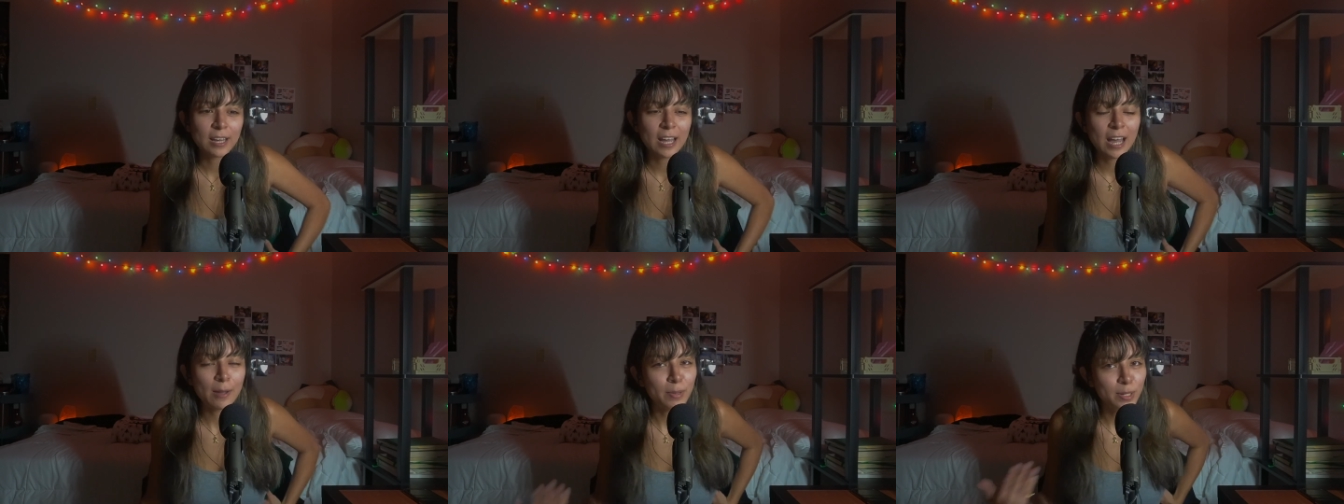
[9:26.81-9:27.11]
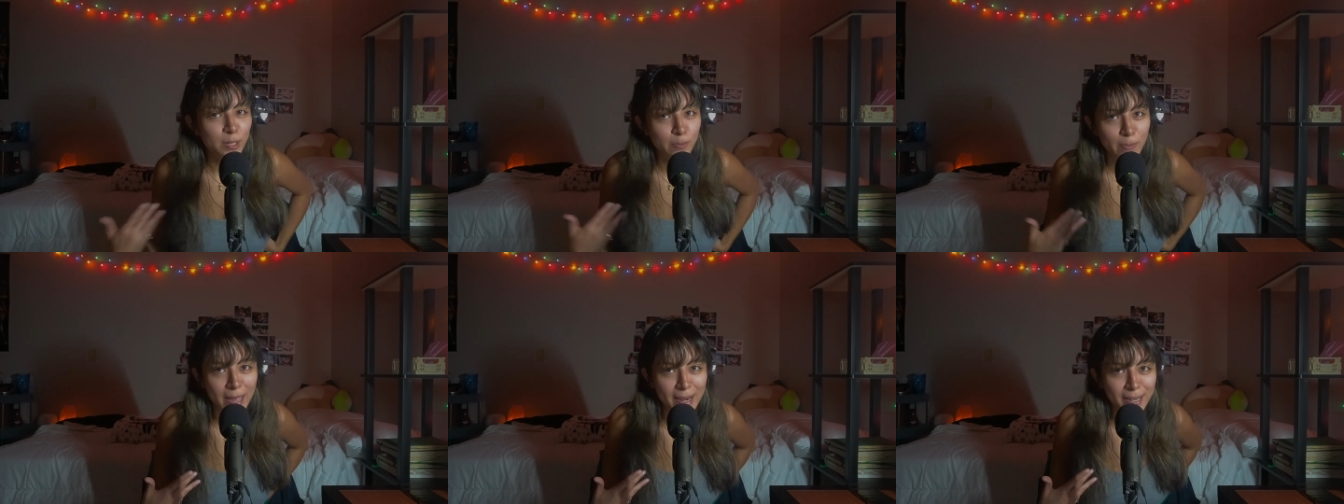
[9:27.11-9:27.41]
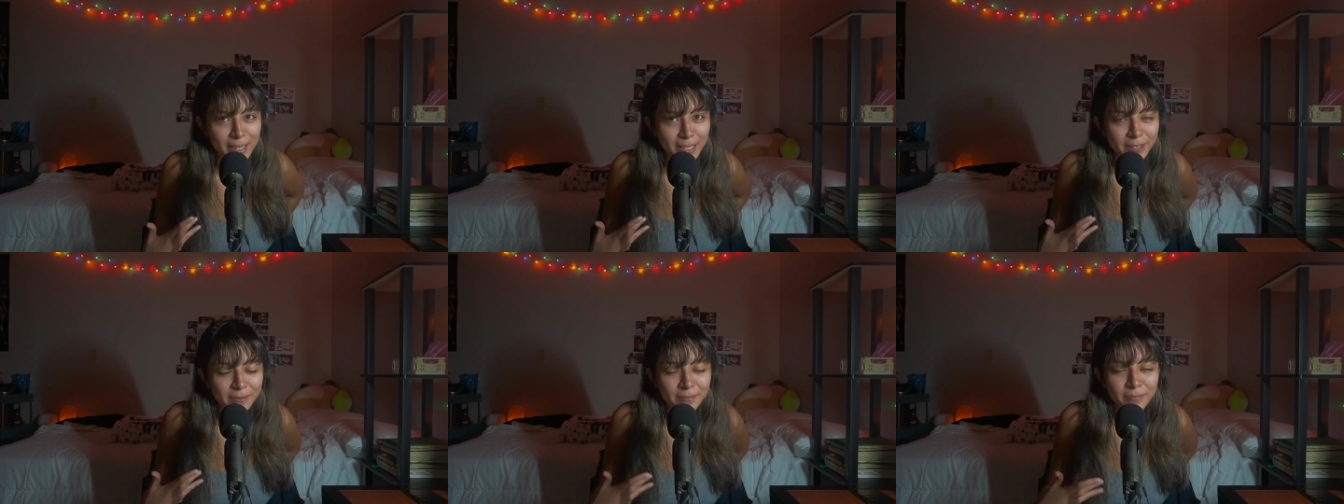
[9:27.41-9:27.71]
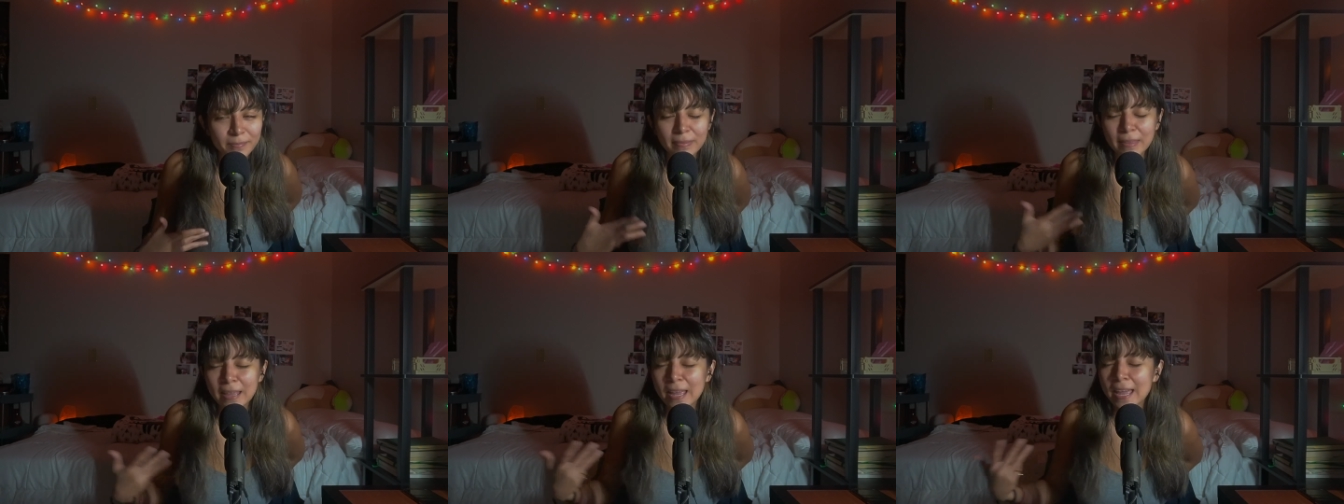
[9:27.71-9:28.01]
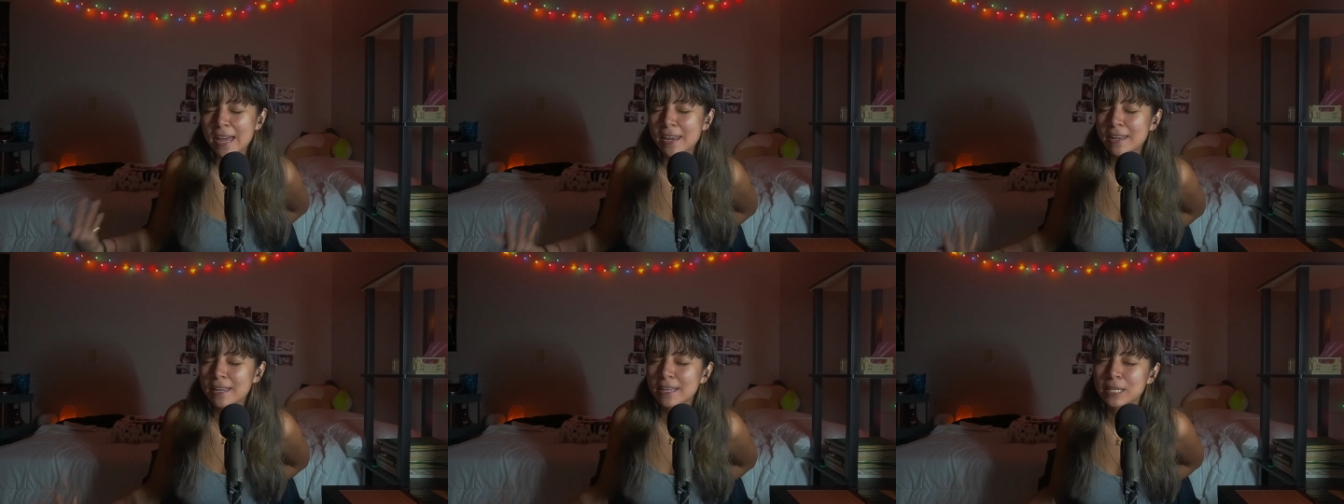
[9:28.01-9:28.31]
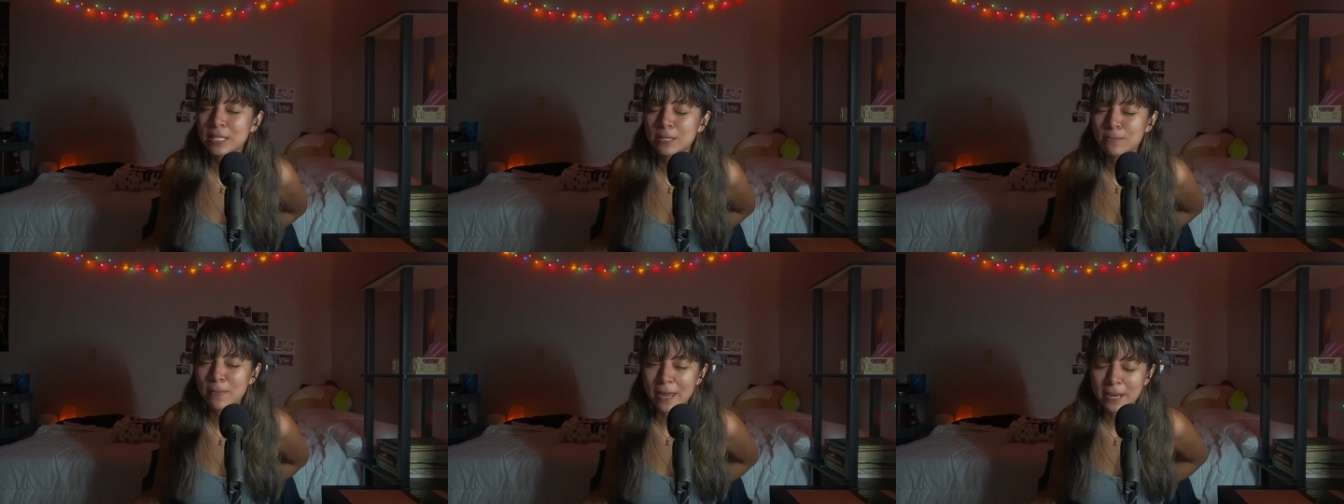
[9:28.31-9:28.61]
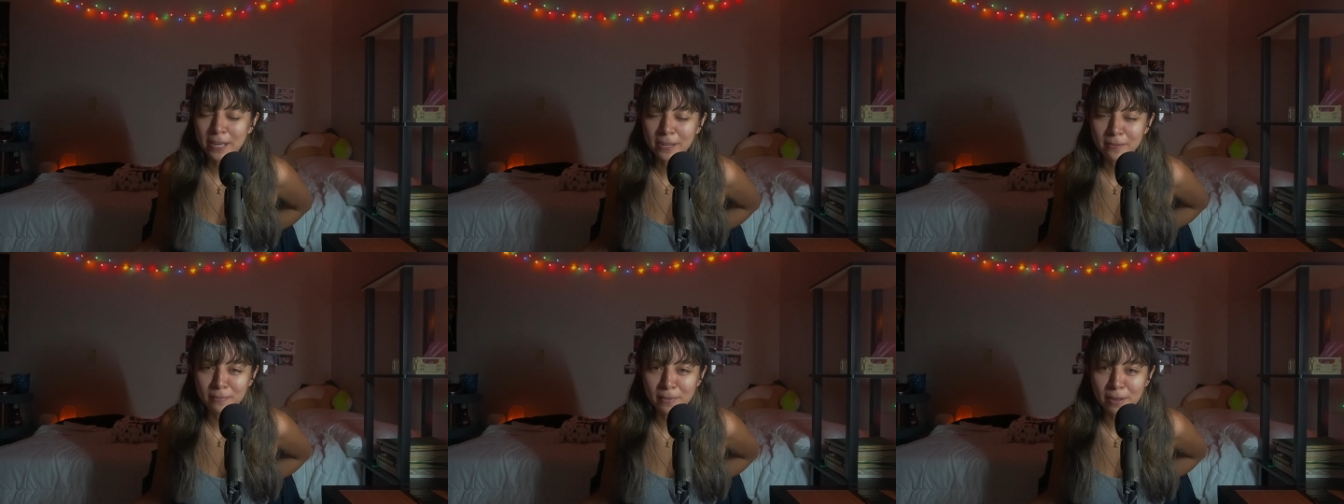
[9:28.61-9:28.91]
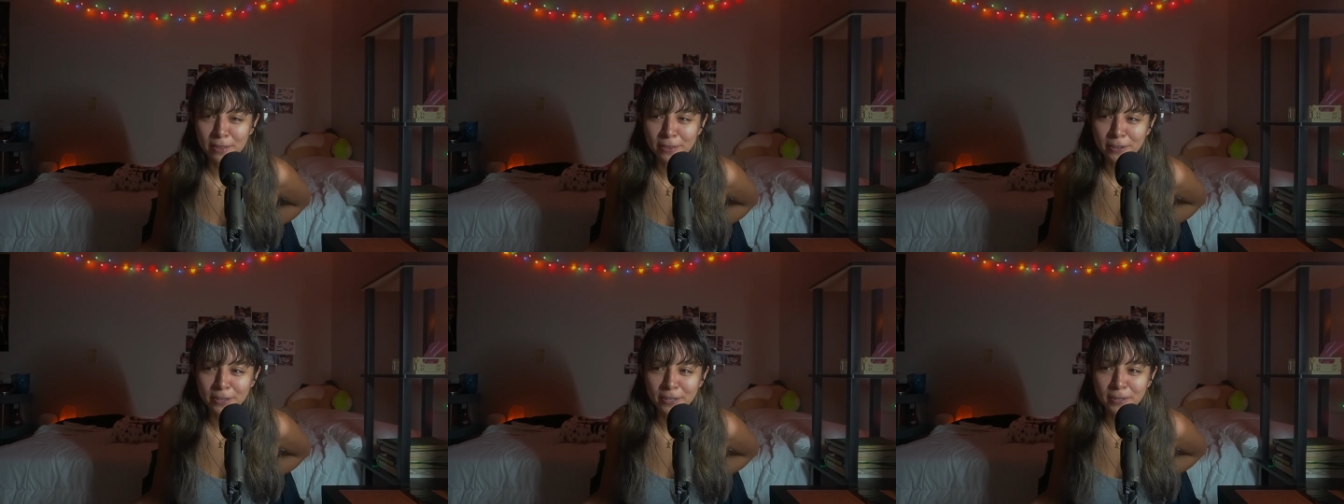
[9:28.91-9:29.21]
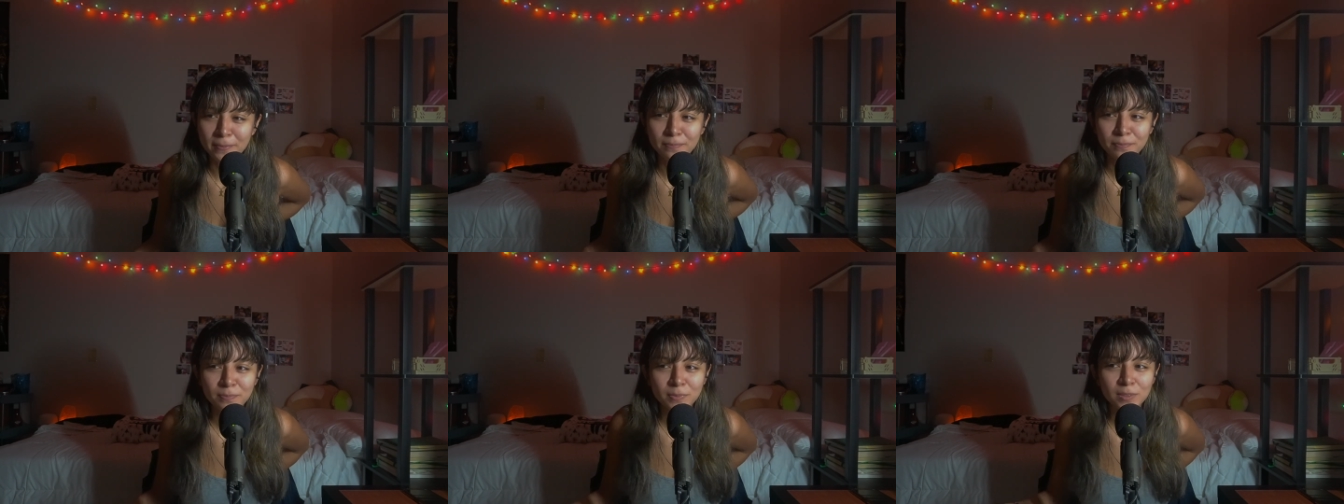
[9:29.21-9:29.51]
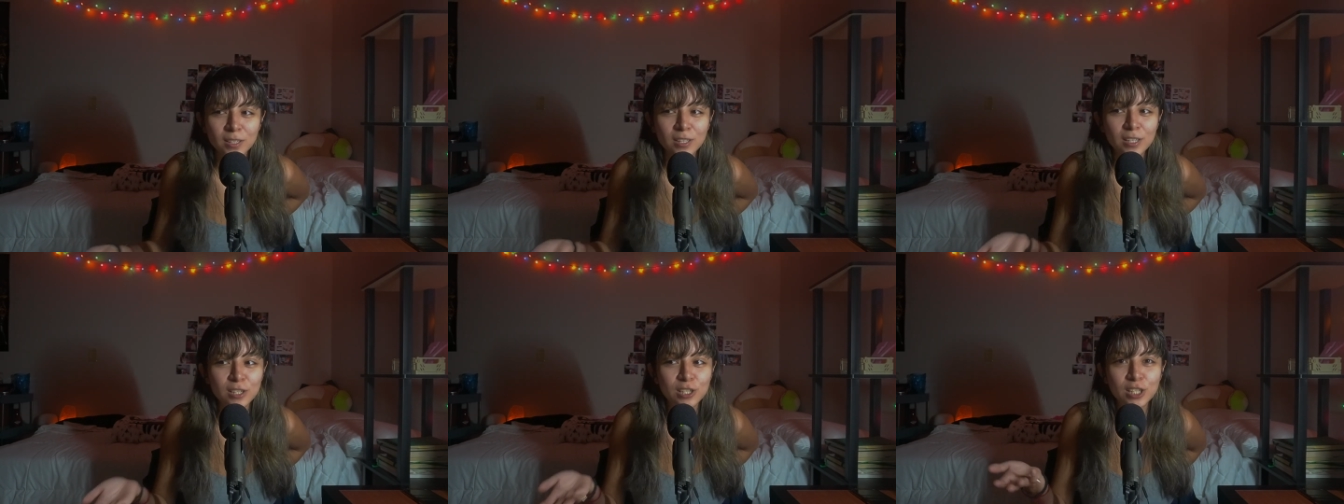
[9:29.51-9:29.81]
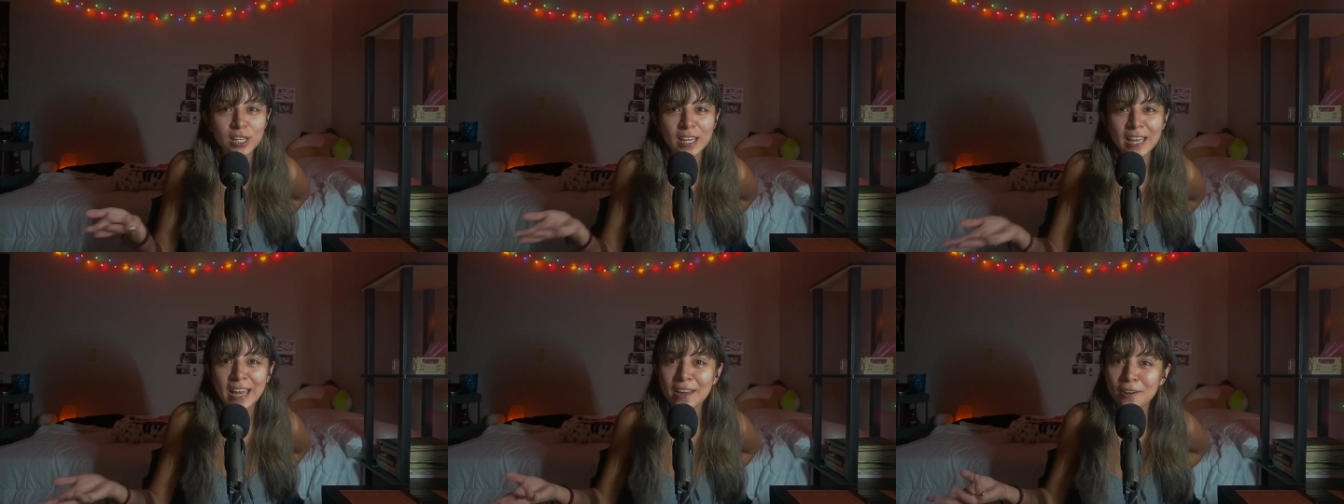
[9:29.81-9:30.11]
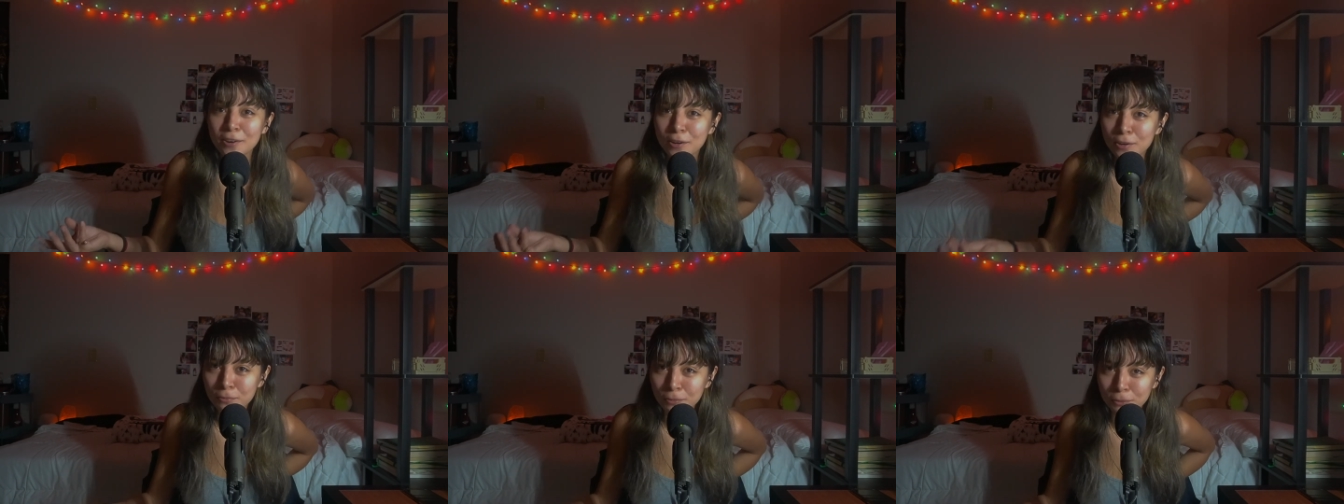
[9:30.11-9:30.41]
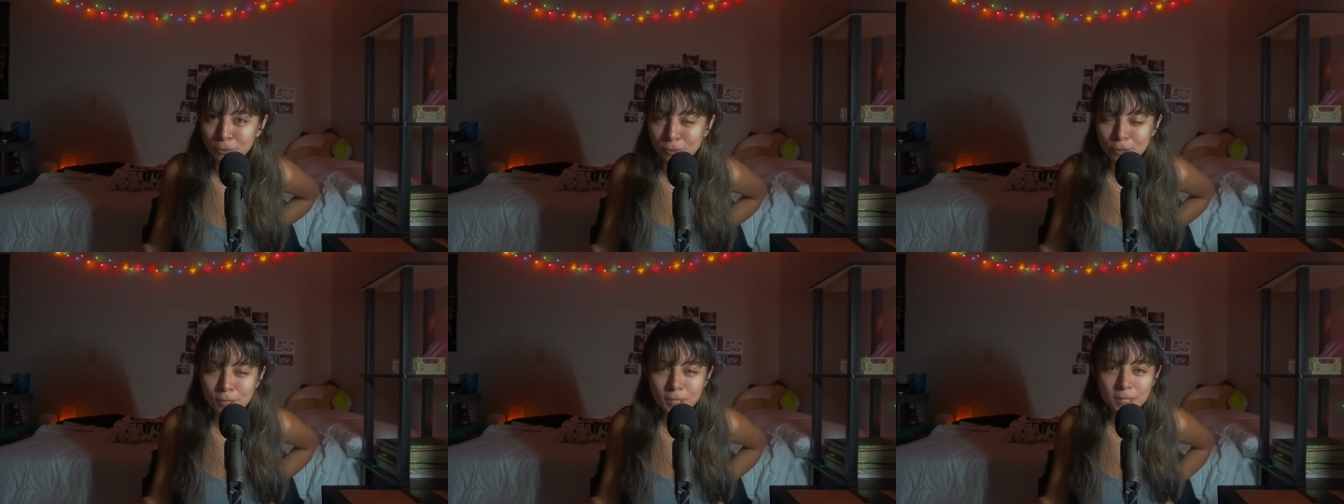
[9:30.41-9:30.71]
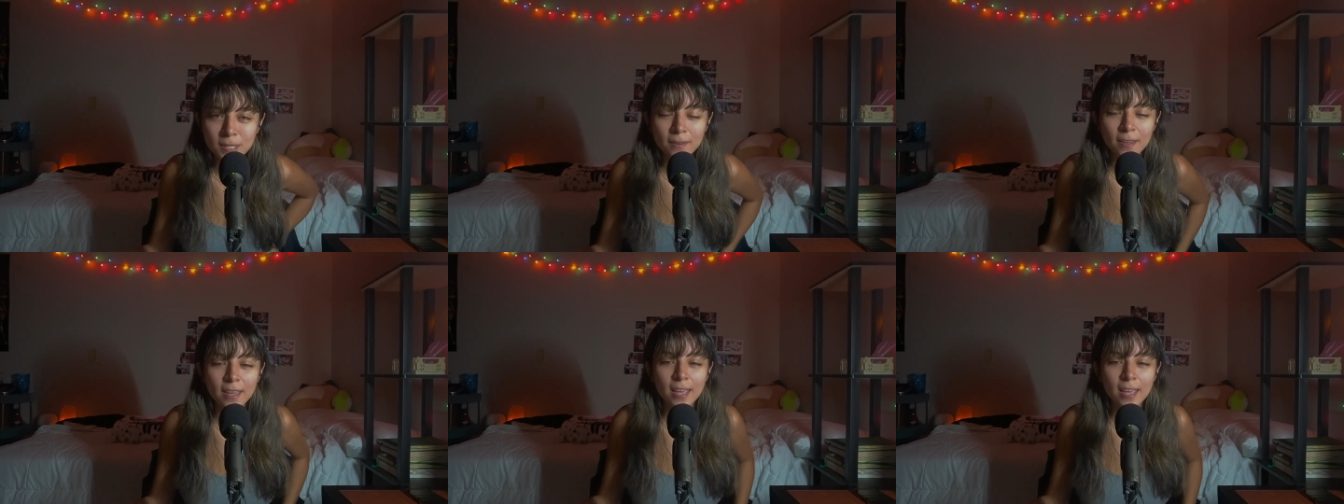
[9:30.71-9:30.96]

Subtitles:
I'm Hispanic. I had a Hispanic mother. She had her rules.